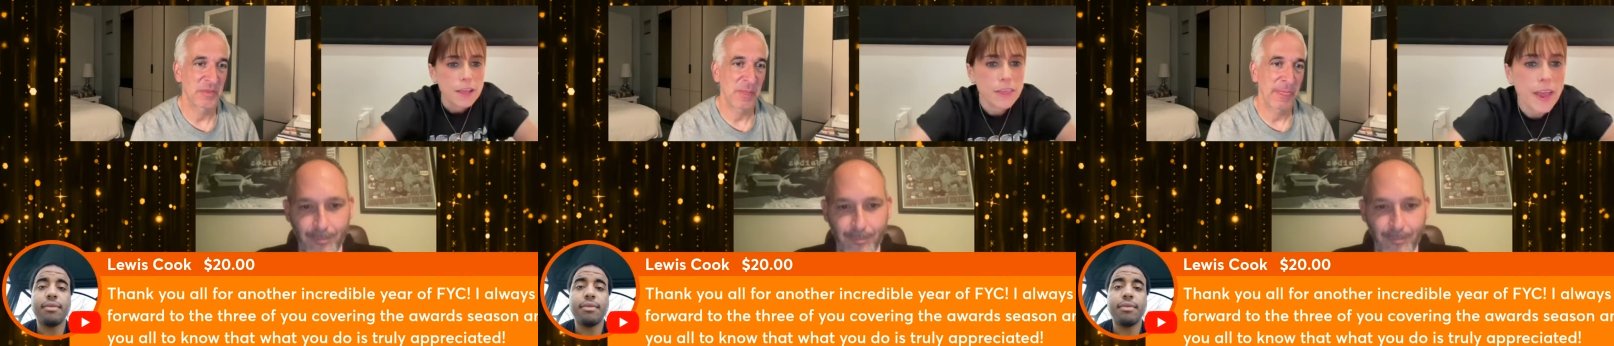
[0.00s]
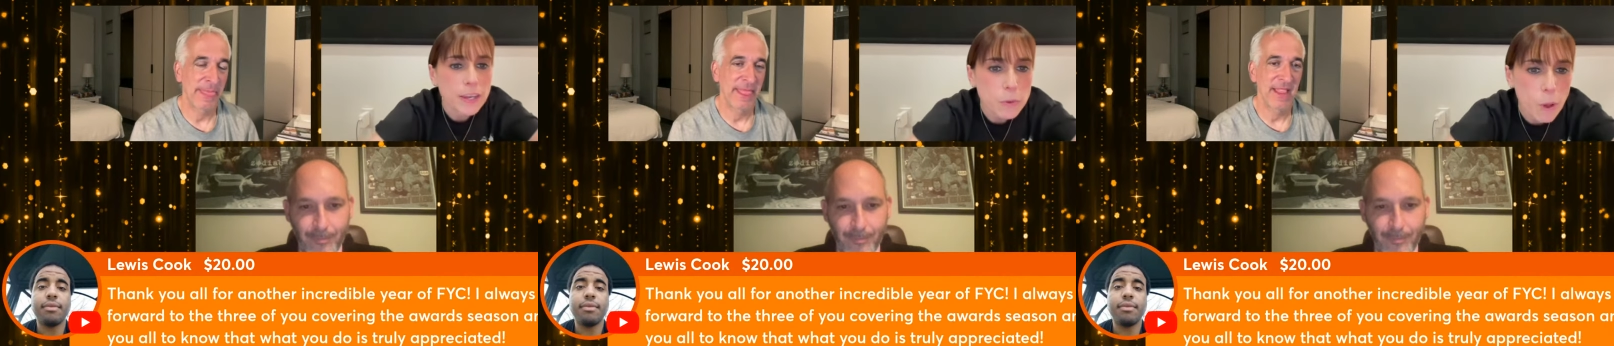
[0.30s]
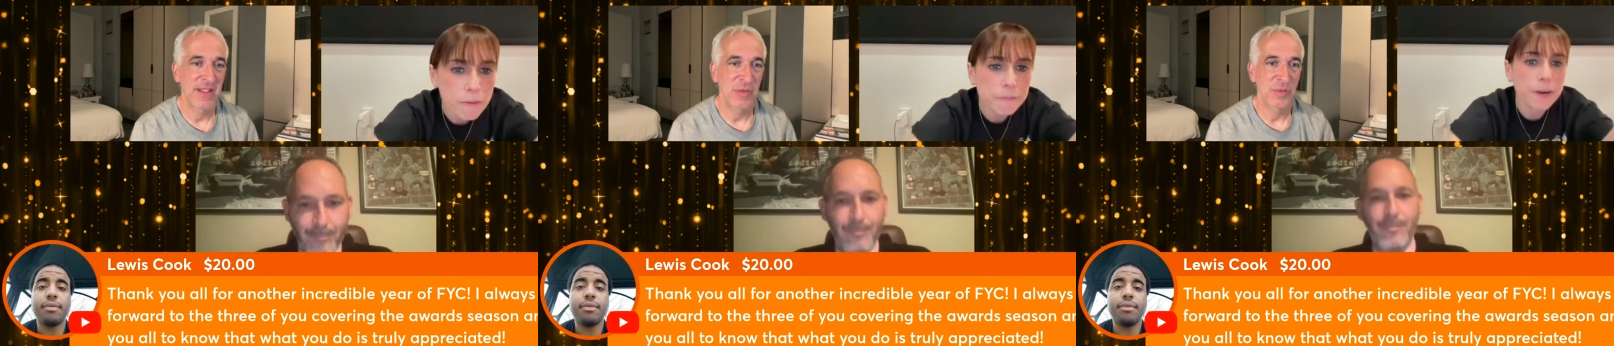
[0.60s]
Speaker 1: Thank you
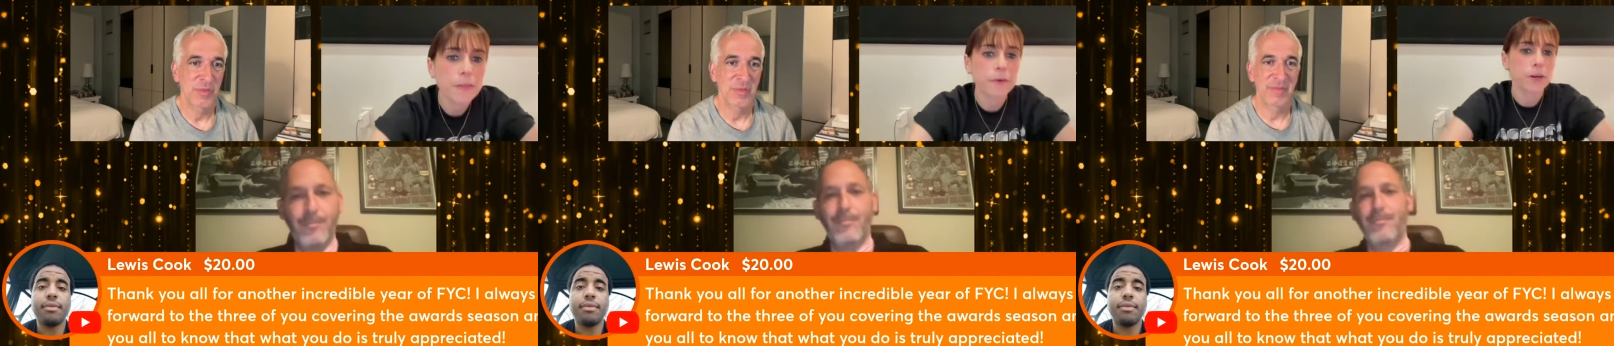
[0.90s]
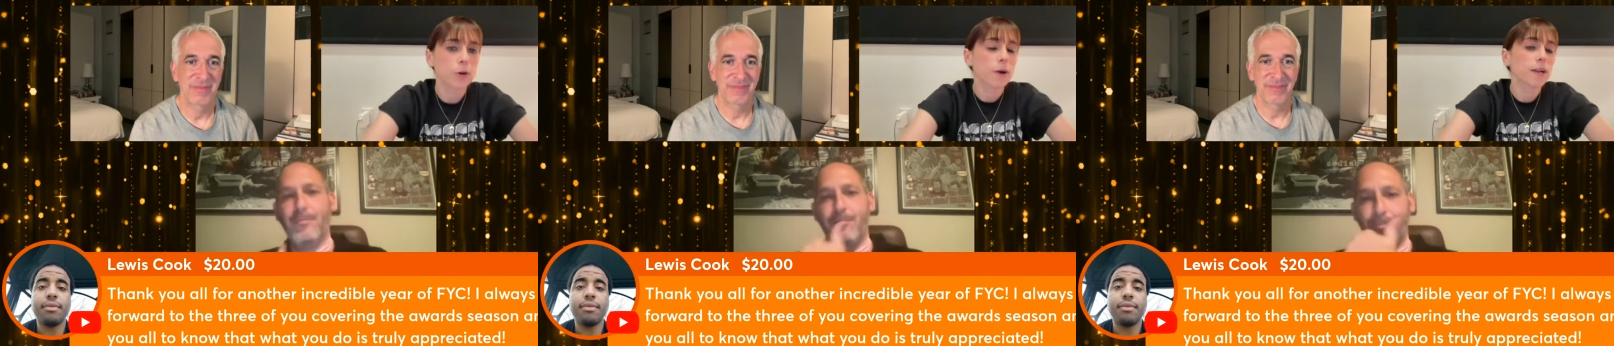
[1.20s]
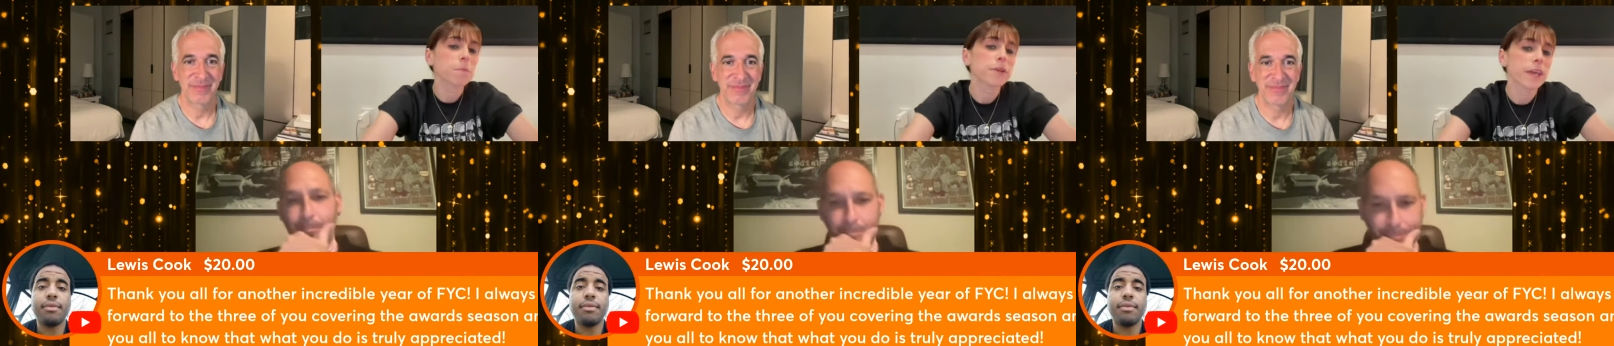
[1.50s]
all for another
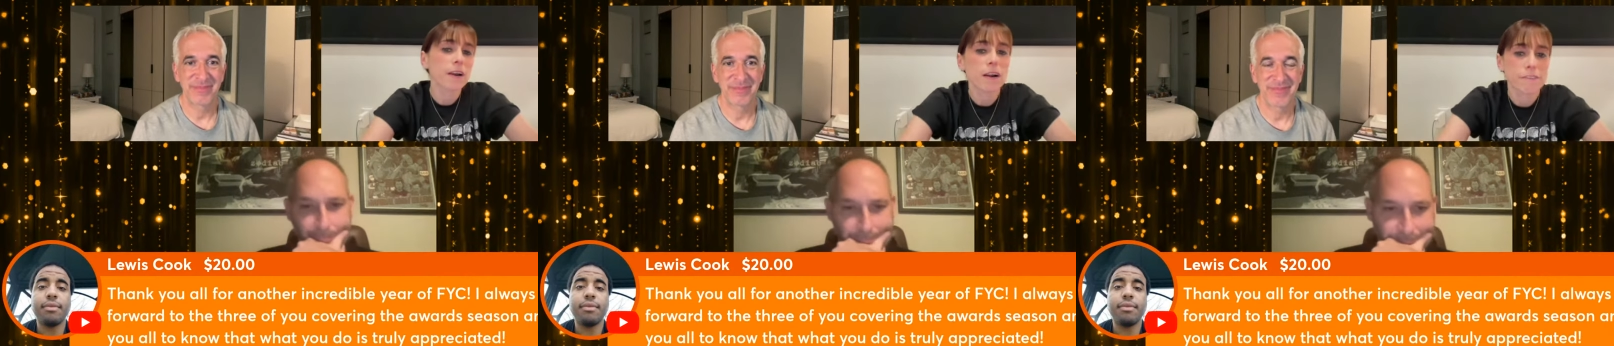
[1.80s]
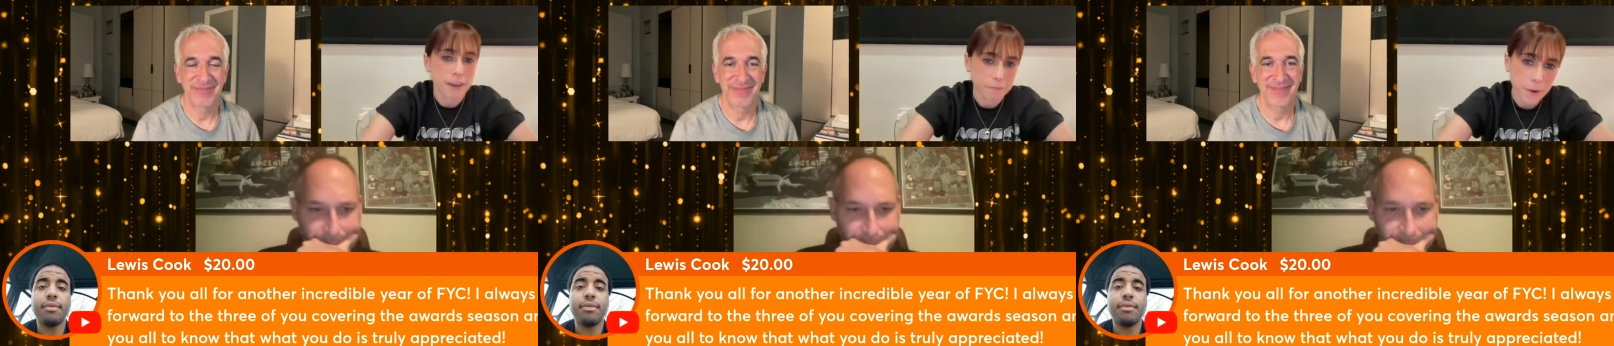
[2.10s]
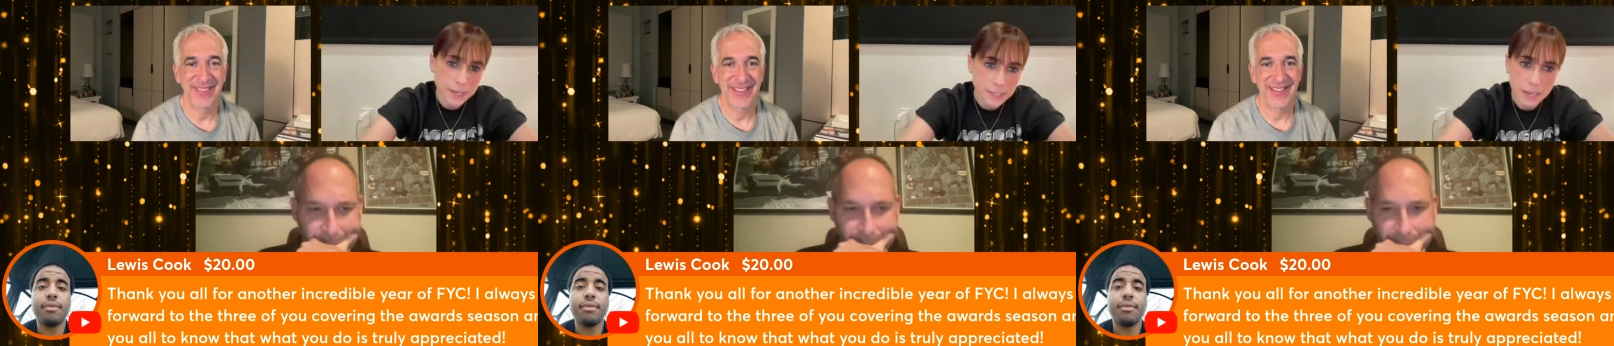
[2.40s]
incredible year of
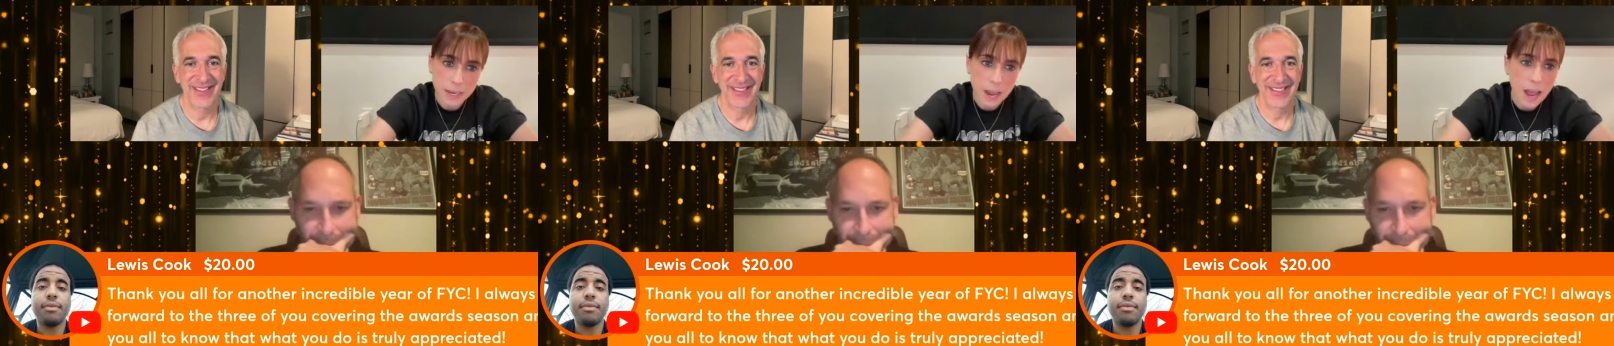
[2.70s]
FYC.